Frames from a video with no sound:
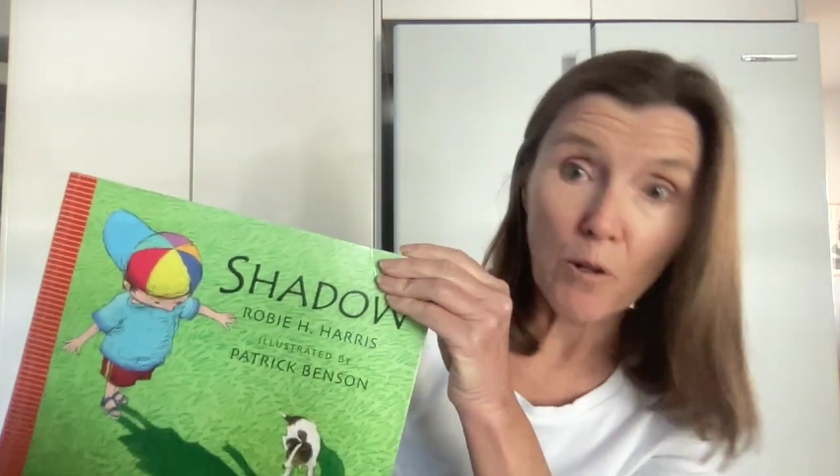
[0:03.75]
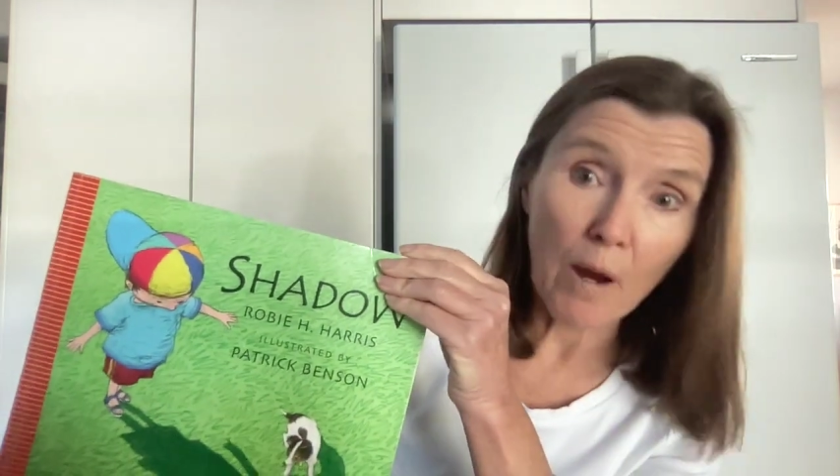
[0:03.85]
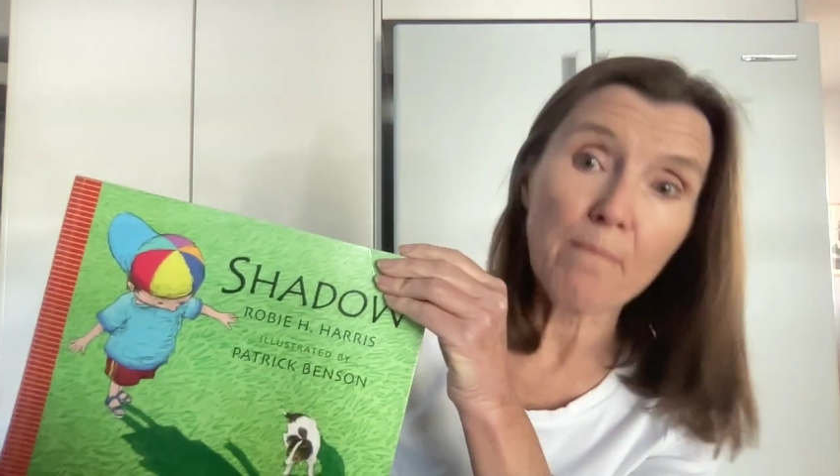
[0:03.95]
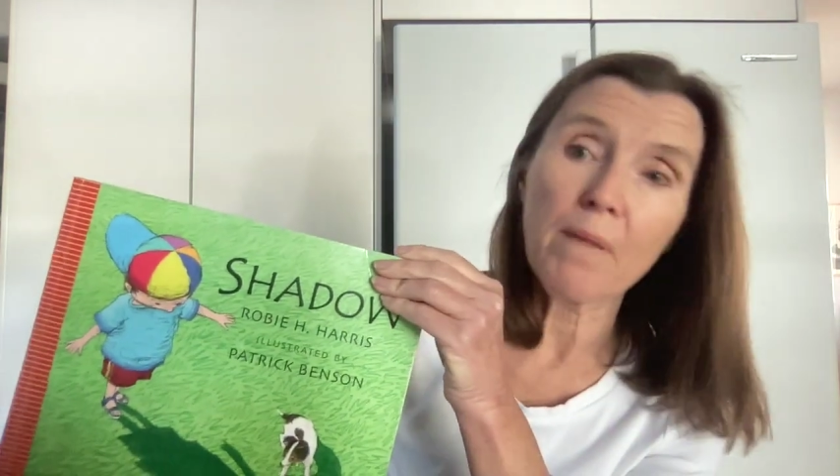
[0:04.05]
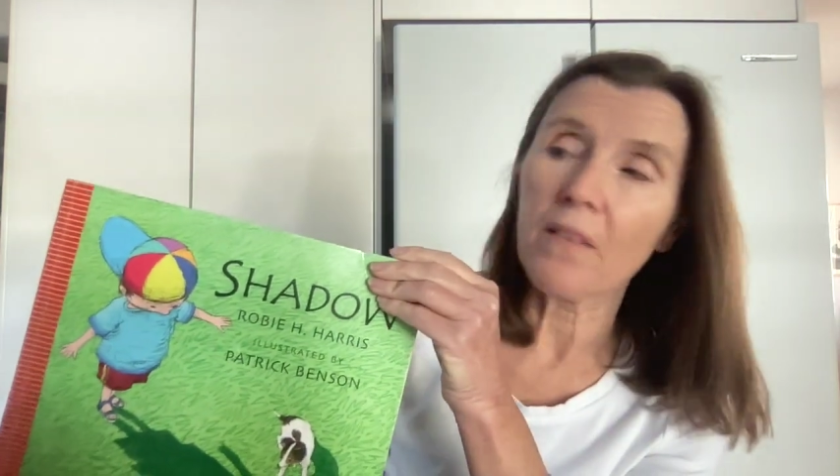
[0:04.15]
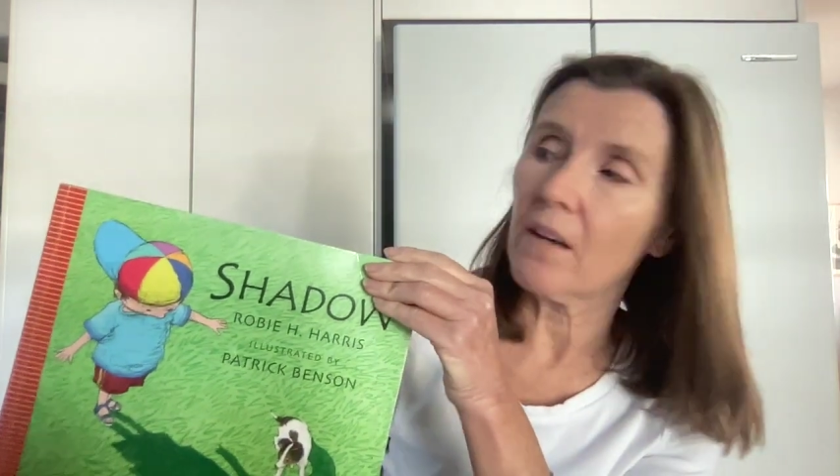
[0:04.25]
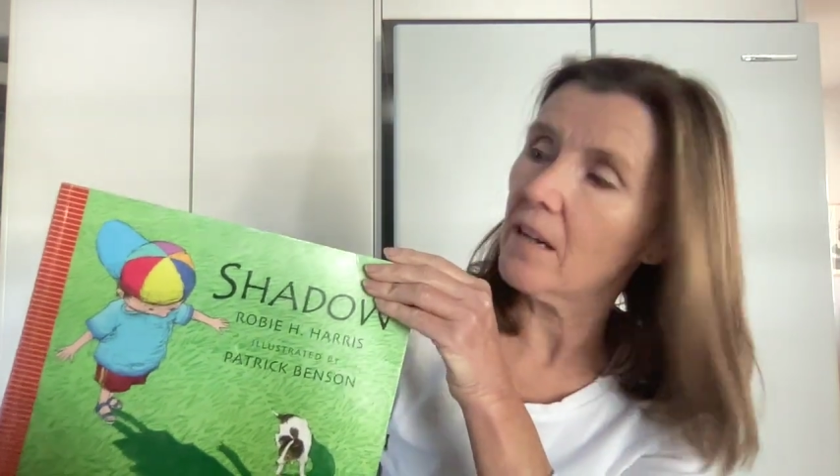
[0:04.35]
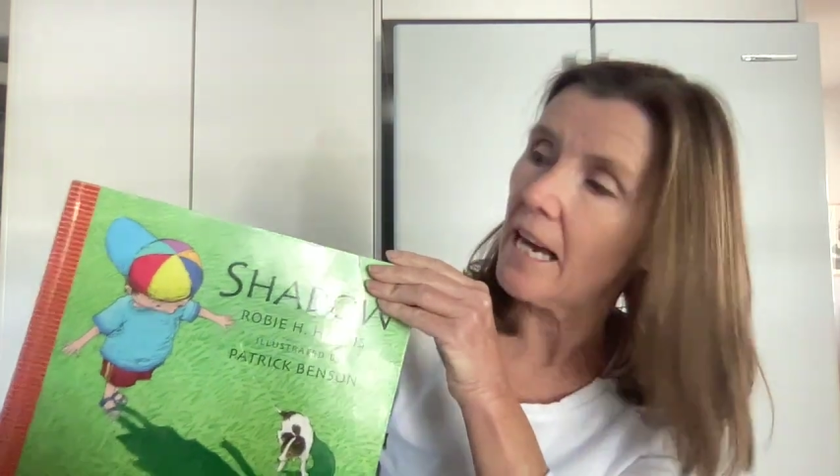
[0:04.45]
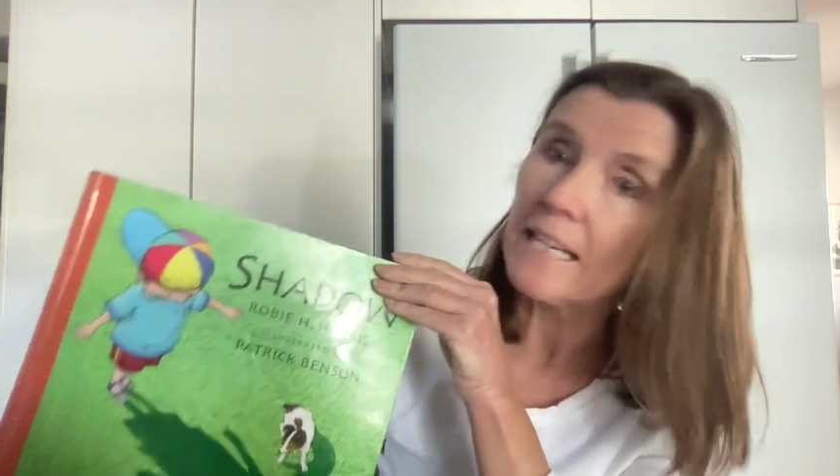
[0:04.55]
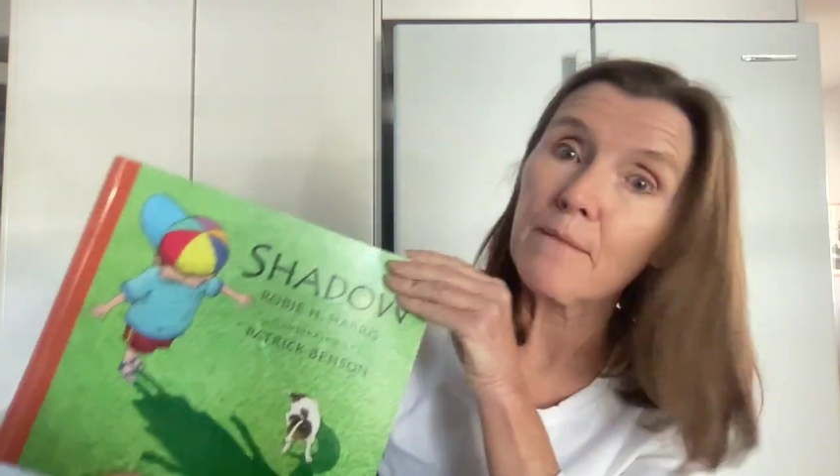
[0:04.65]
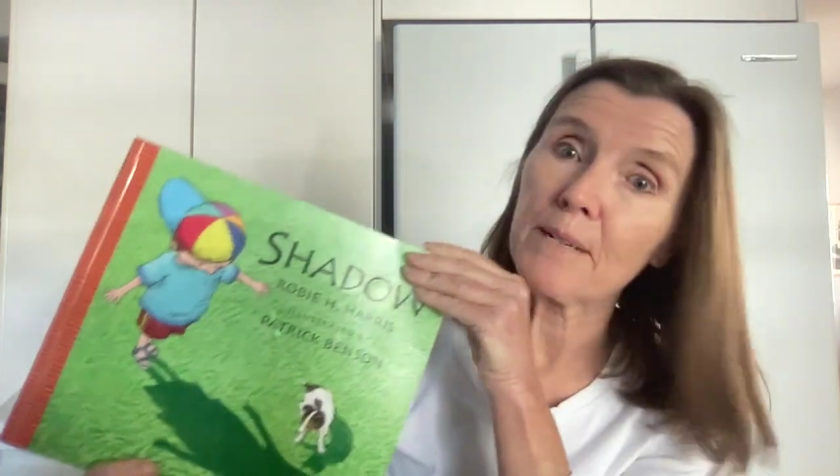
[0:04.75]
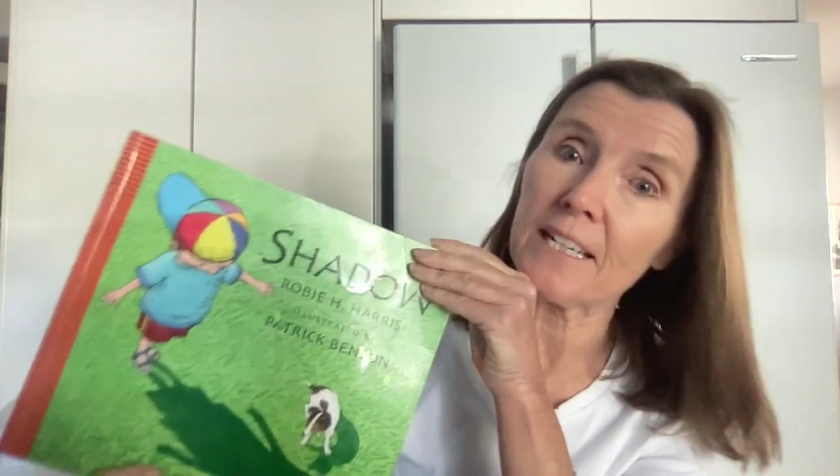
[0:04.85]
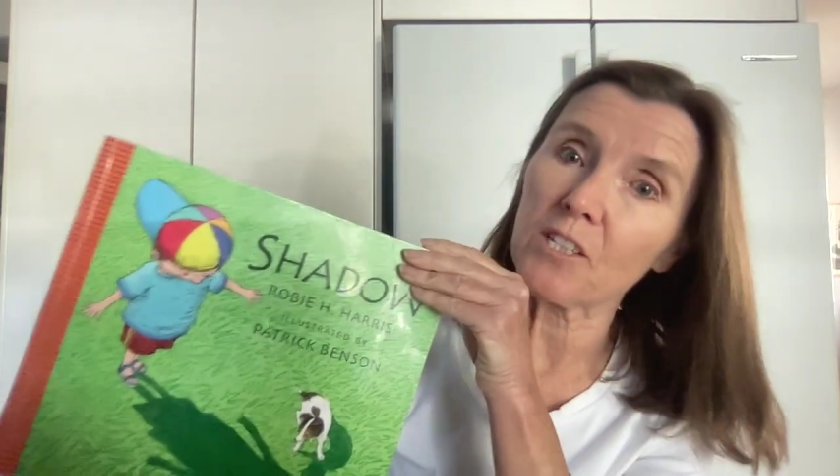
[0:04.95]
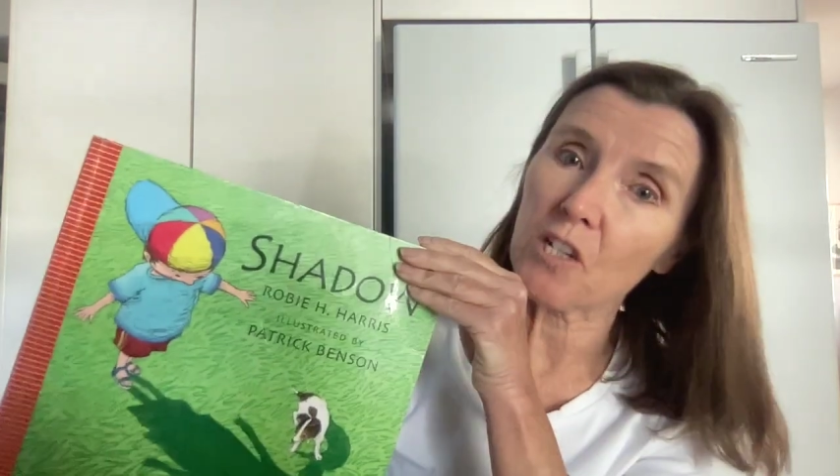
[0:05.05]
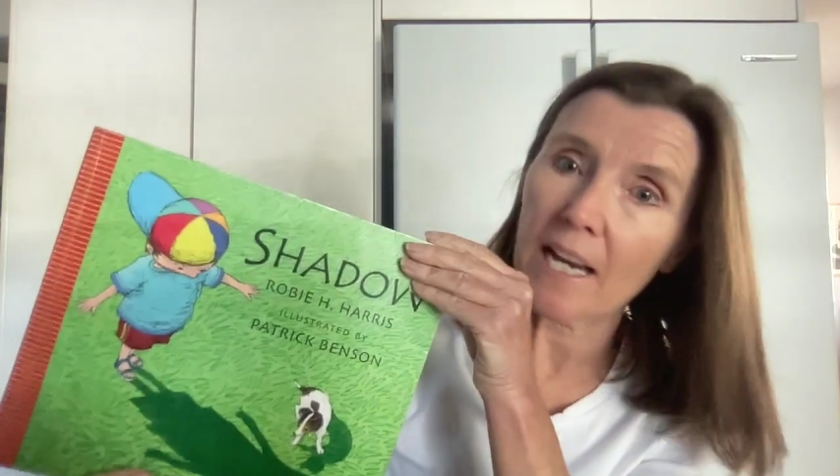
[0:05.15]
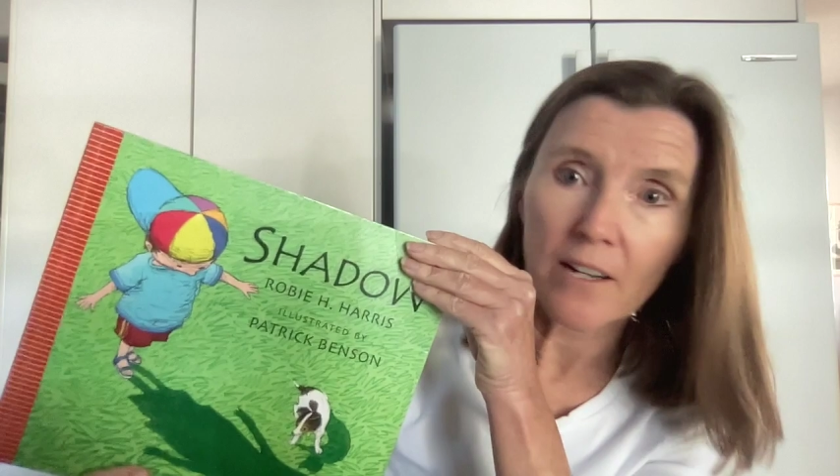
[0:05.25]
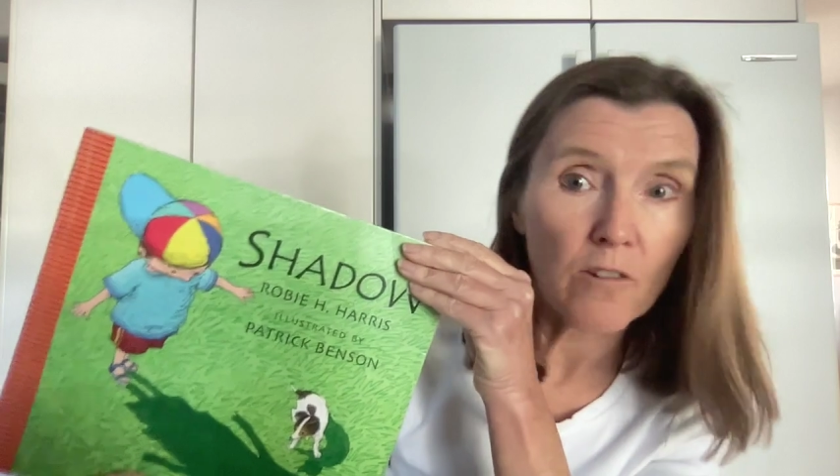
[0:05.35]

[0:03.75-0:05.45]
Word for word: grandmother, and I'm an educator.